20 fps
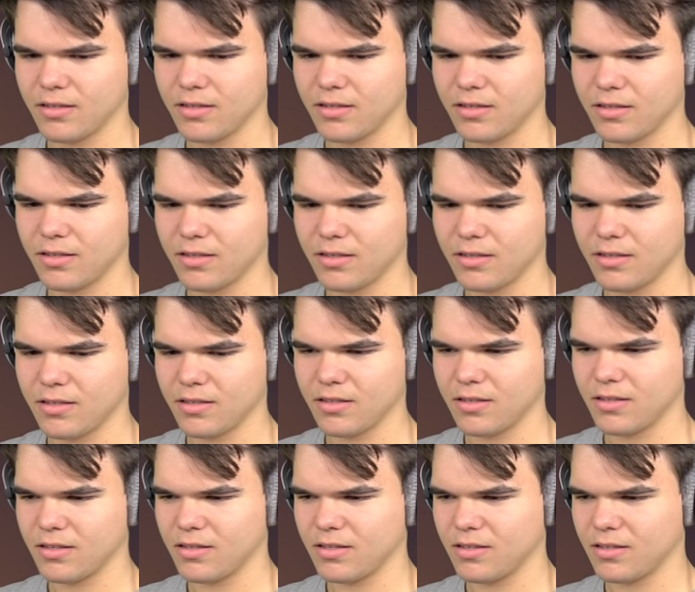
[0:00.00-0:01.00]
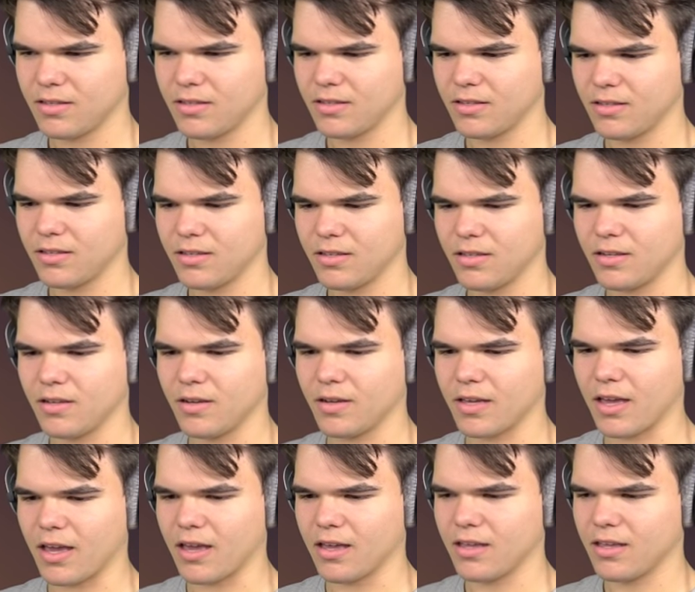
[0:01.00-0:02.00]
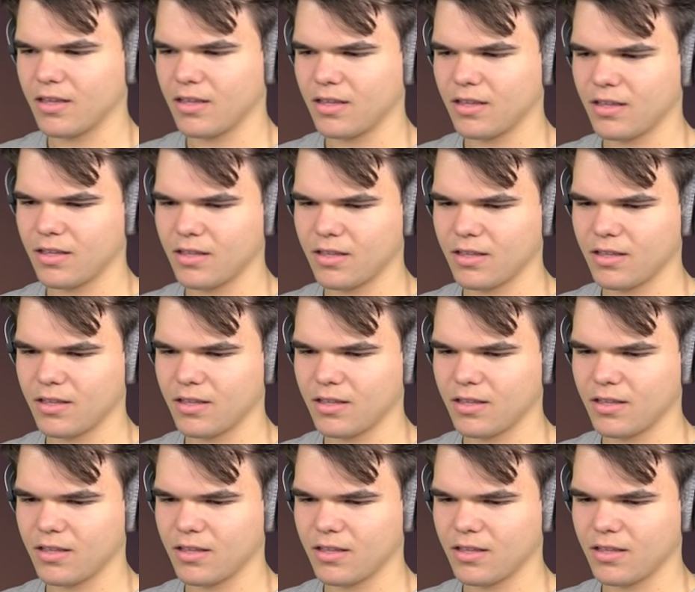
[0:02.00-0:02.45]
Jelly, you need to get me. No, you have to go get him.